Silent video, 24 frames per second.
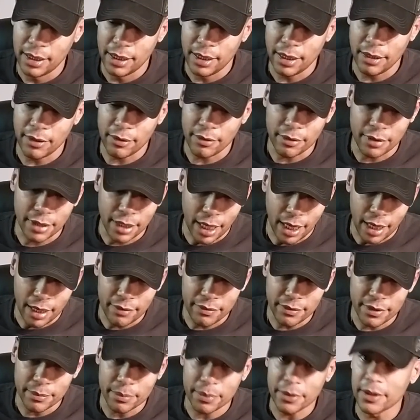you only
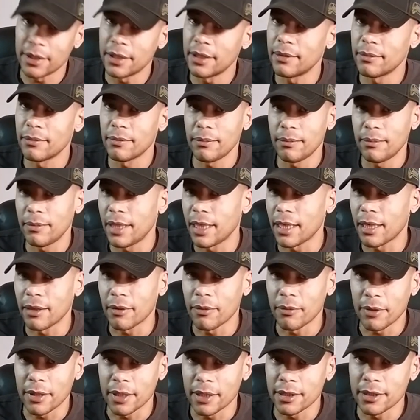have to put
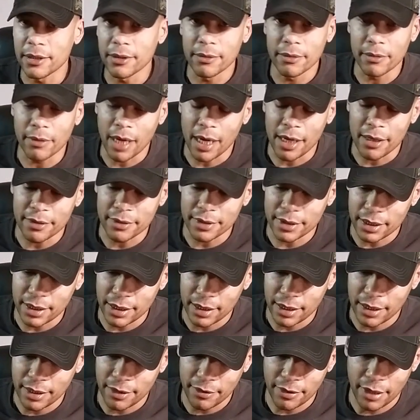1-2 rounds in.
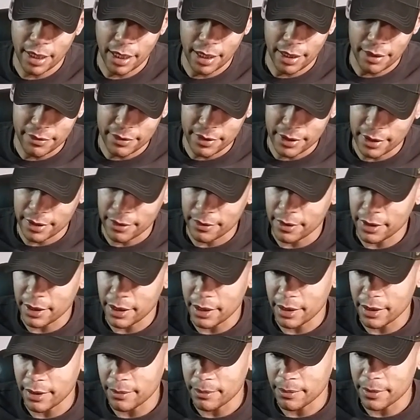You don't have to load it
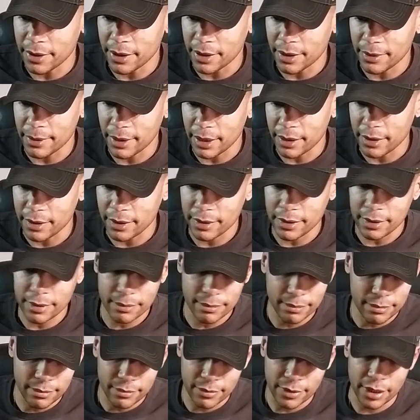up, but that's
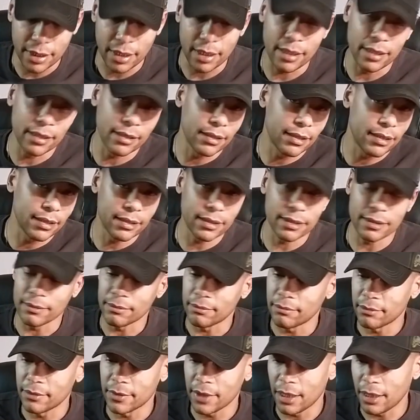regardless
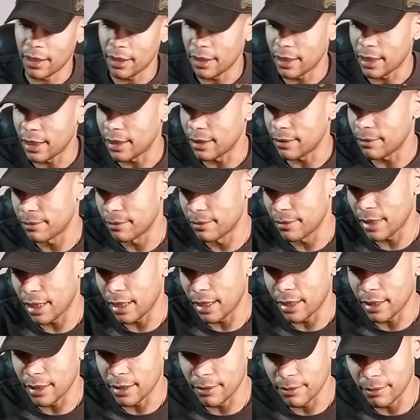and all
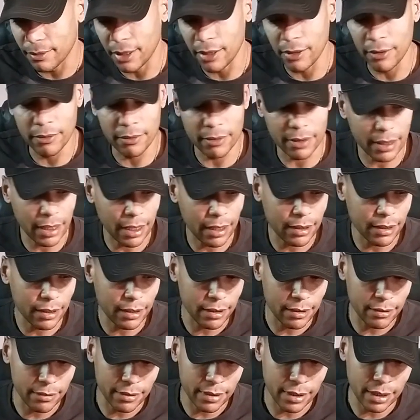on you and how you
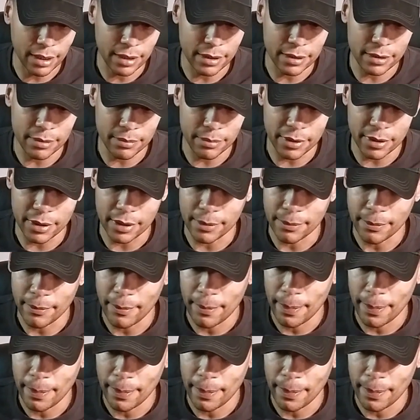do things. But